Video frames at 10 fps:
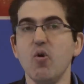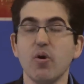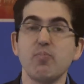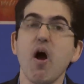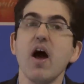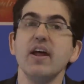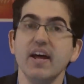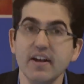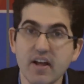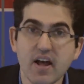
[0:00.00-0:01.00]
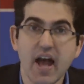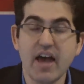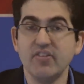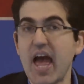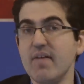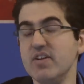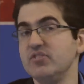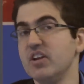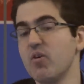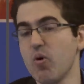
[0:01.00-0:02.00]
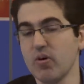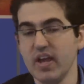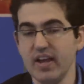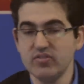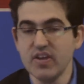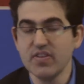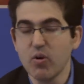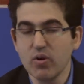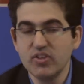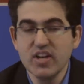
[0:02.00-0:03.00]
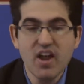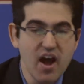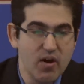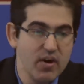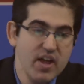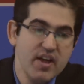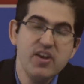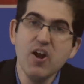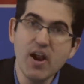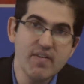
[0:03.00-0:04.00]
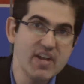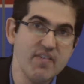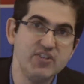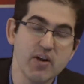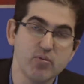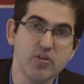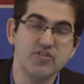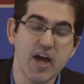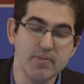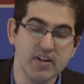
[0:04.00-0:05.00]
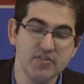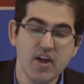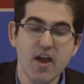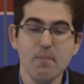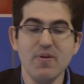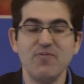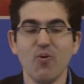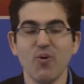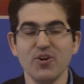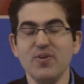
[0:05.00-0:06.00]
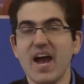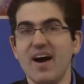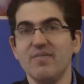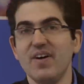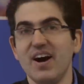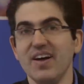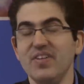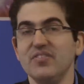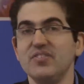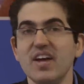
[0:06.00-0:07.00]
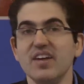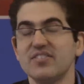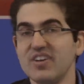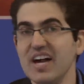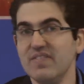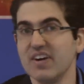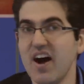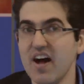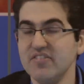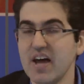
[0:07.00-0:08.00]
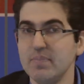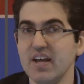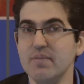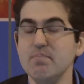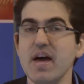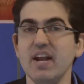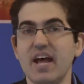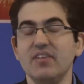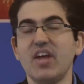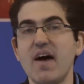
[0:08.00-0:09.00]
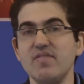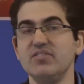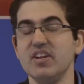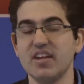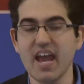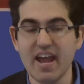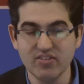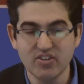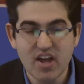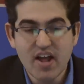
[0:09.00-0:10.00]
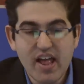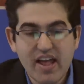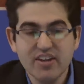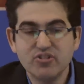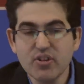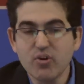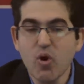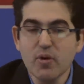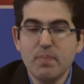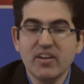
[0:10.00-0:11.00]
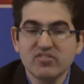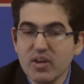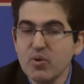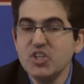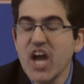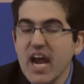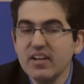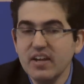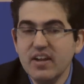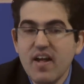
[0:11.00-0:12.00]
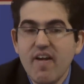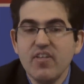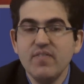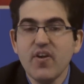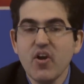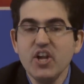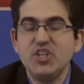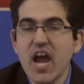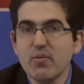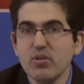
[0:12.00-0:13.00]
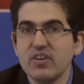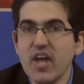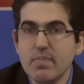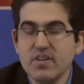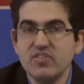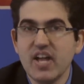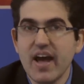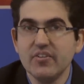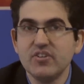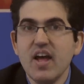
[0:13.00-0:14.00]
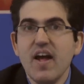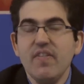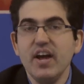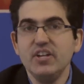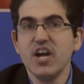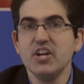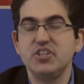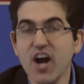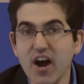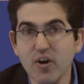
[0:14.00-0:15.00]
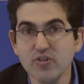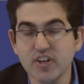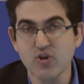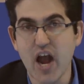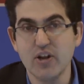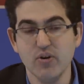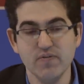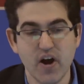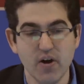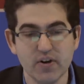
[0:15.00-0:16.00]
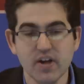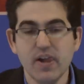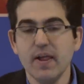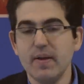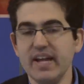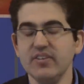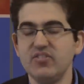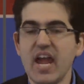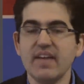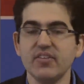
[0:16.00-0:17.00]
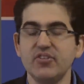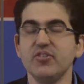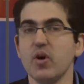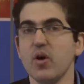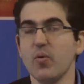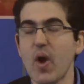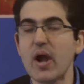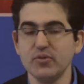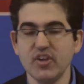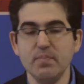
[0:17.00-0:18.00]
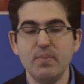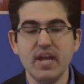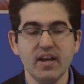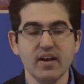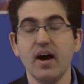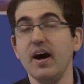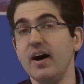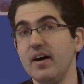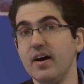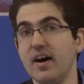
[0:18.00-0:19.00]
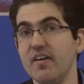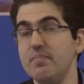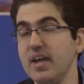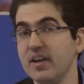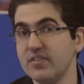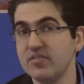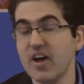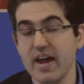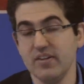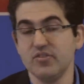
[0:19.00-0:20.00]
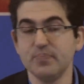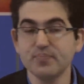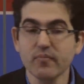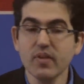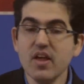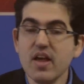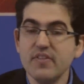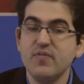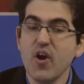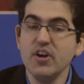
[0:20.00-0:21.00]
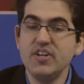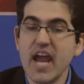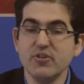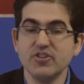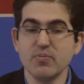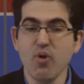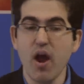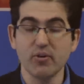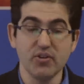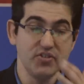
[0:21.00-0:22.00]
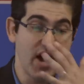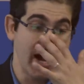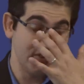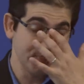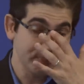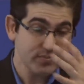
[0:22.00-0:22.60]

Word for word: or brought in as evidence in a court case. And the court said, no, you don't have to have general acceptance before you have uh, this scientific concept admitted as evidence in a case. And so the court basically rejected the very general acceptance test that Judge Jones tried to invoke in saying this is a, a requisite of being, uh, of being science. It's very dangerous to the progress of science.